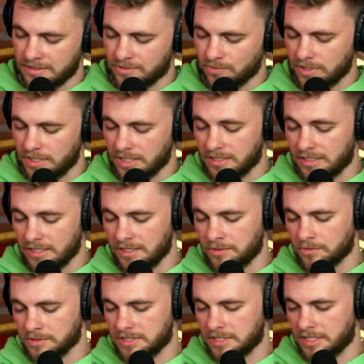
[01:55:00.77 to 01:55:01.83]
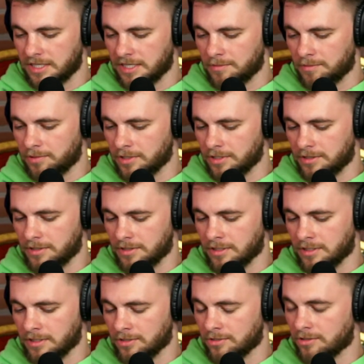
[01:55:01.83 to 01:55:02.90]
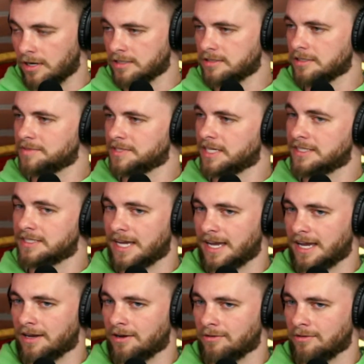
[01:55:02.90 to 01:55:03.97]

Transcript: what he did was he had put the cross upside down